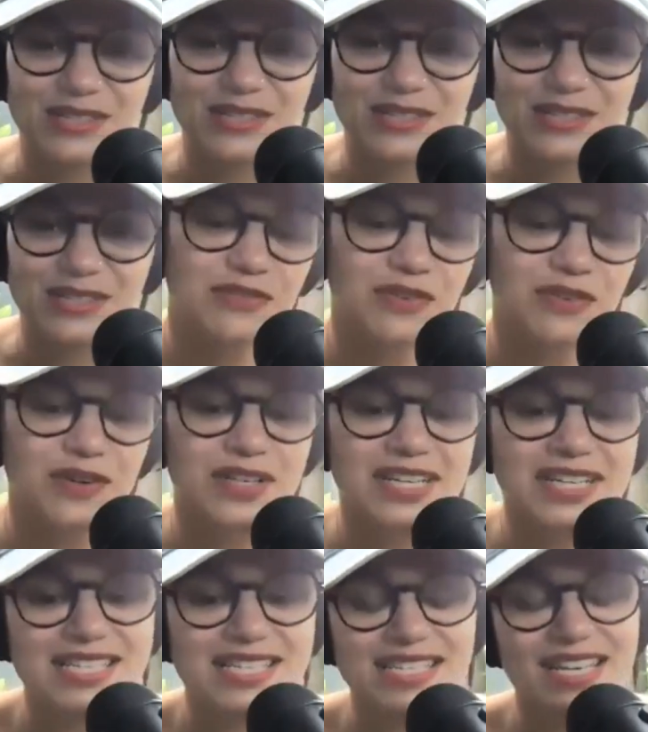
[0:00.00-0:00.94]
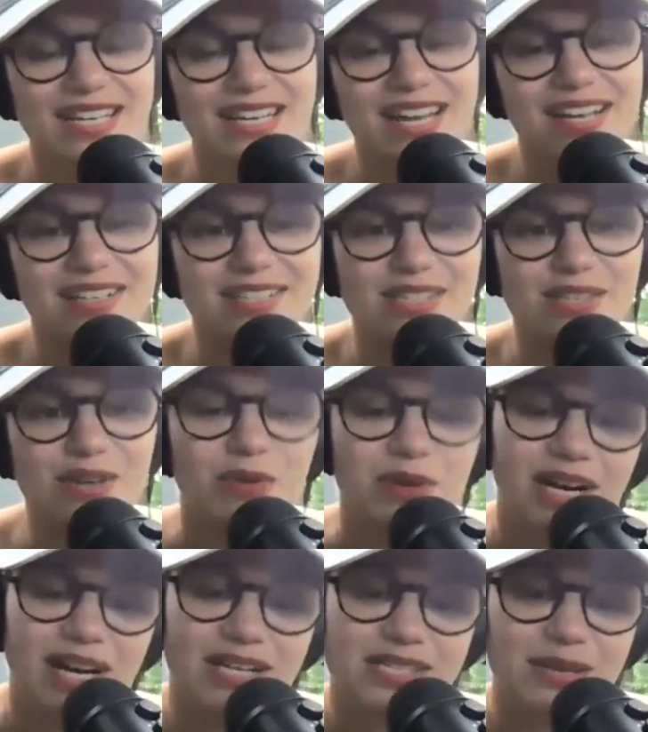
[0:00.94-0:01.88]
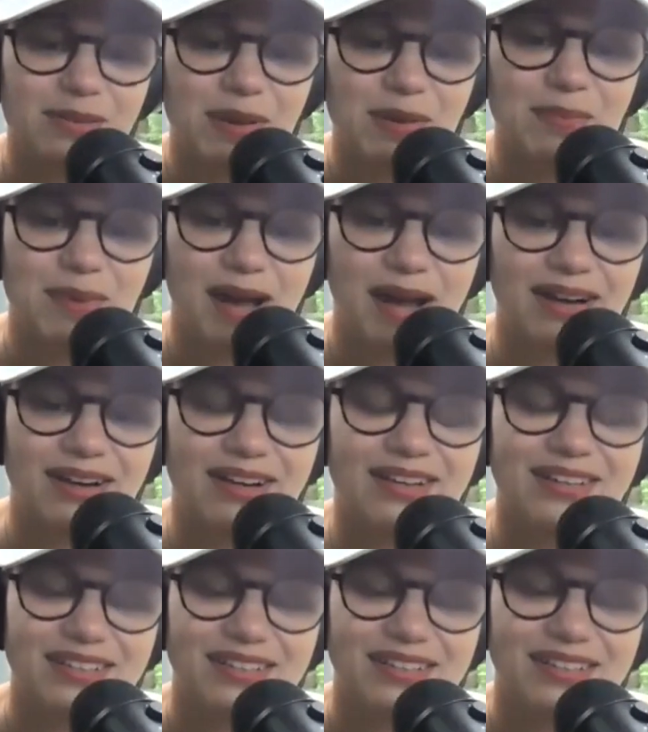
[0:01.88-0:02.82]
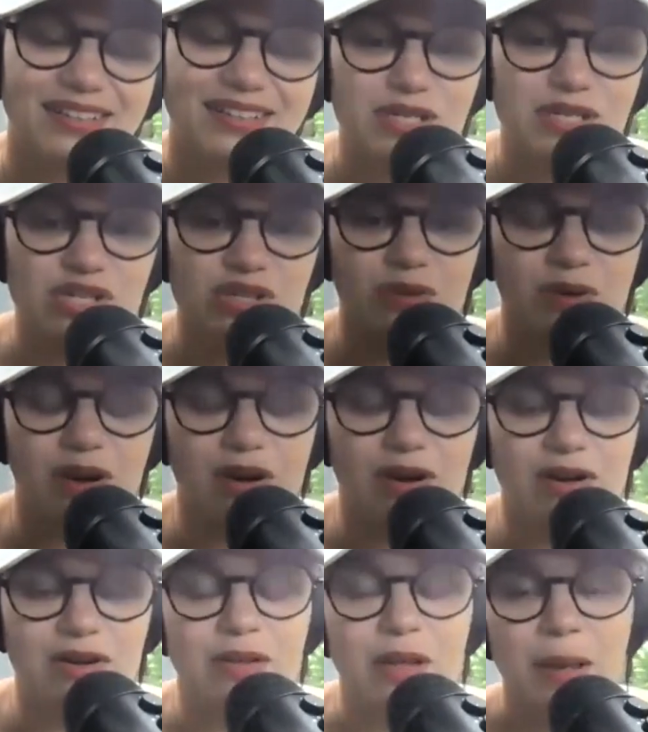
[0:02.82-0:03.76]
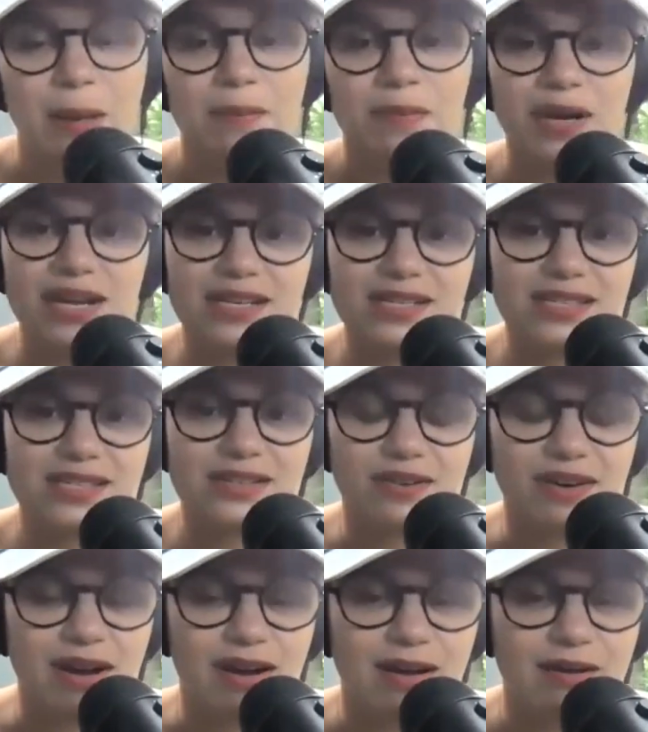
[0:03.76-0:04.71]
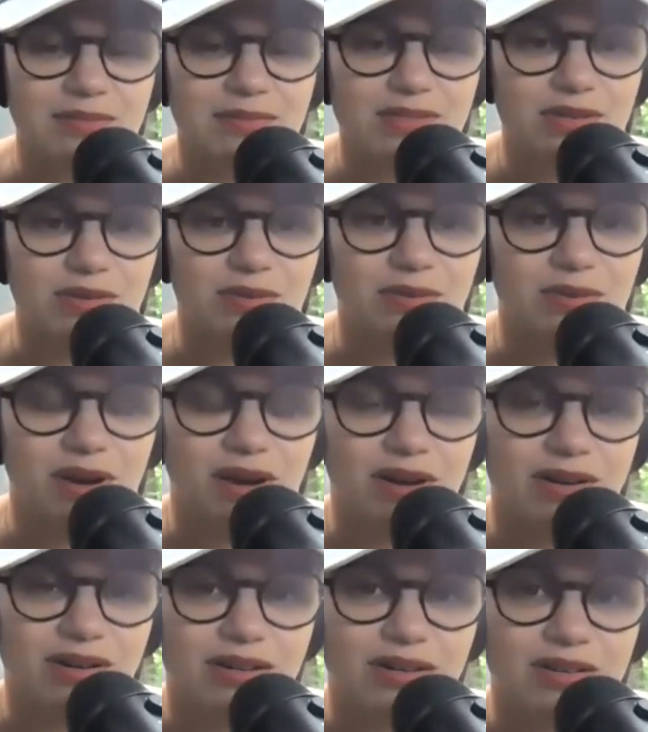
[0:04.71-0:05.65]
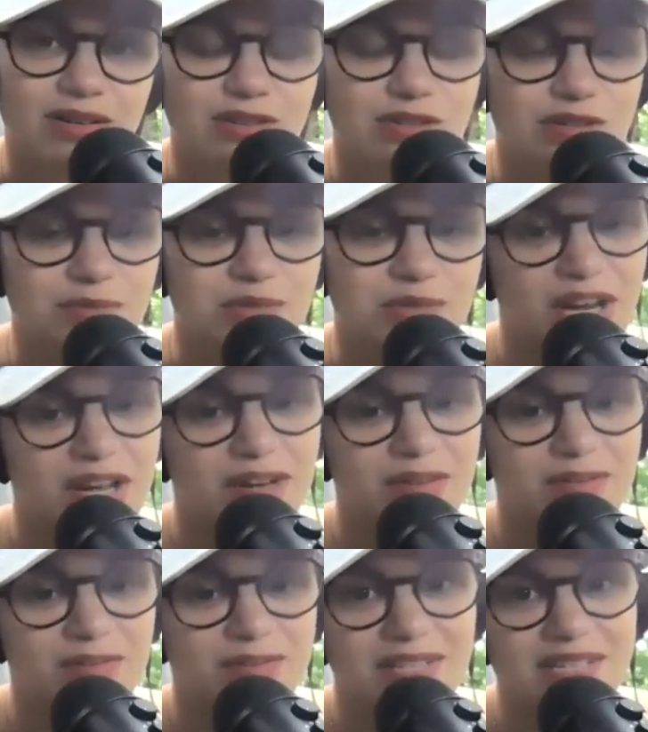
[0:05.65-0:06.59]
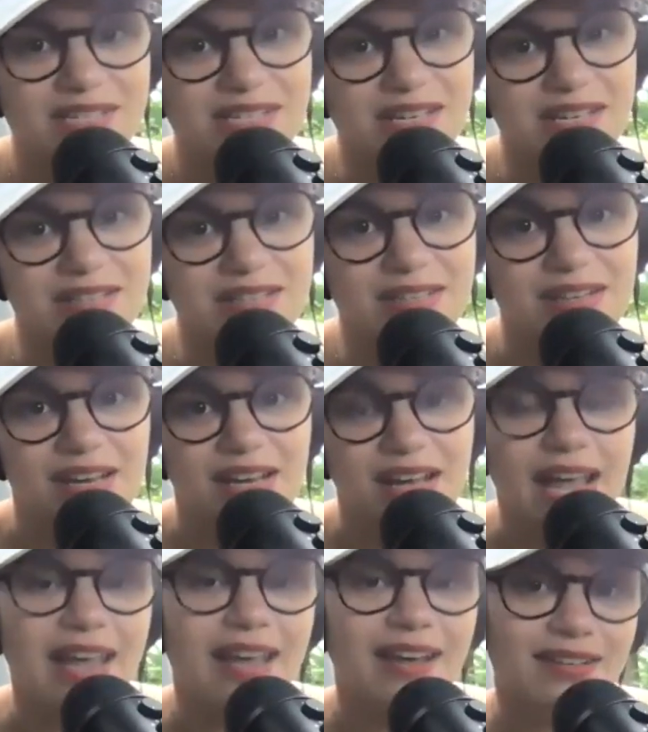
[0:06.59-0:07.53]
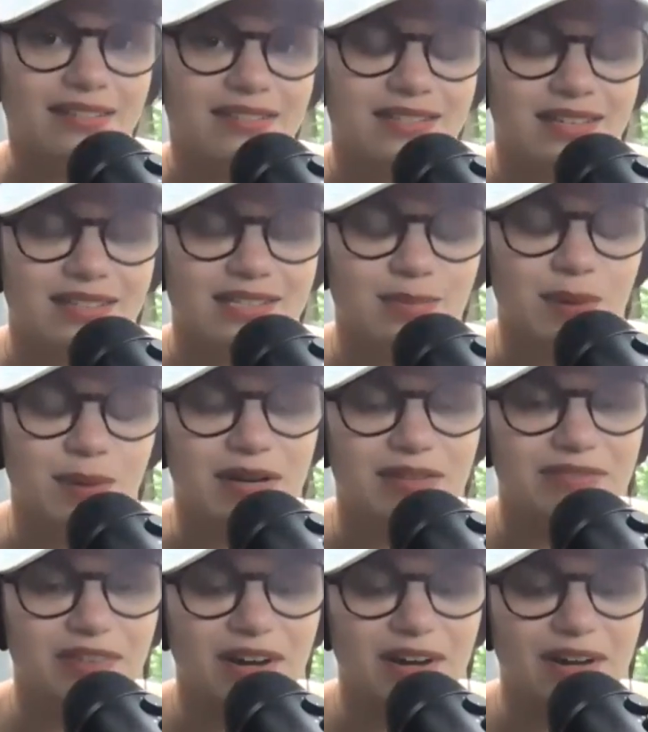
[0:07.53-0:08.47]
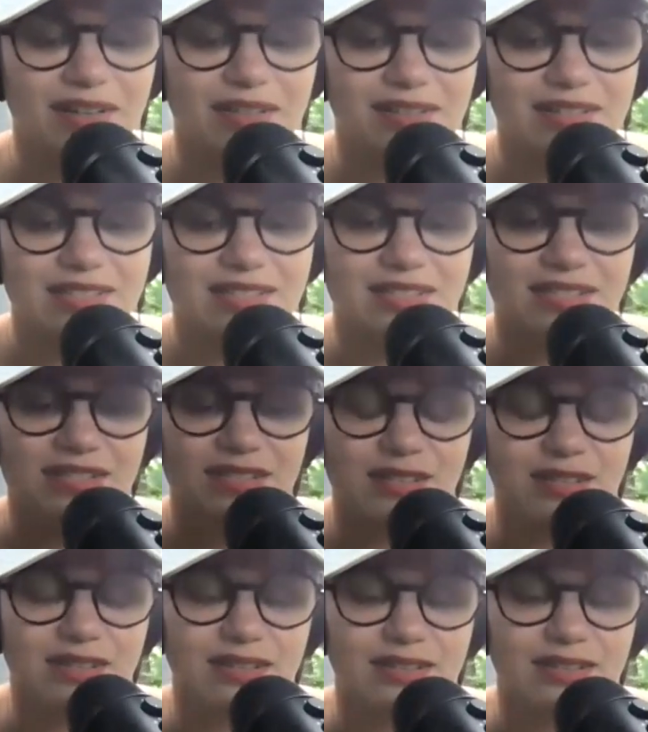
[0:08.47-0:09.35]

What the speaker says: much for listening. So glad to be back. Miss you all. Please subscribe to our YouTube channel, listen, and Spotify. Listen to